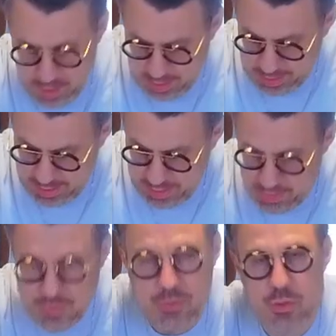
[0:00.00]

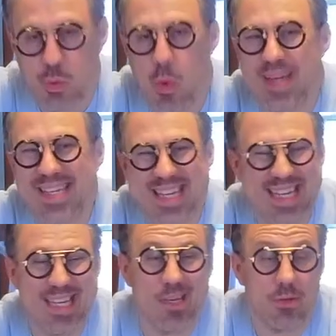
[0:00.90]
19 through 20.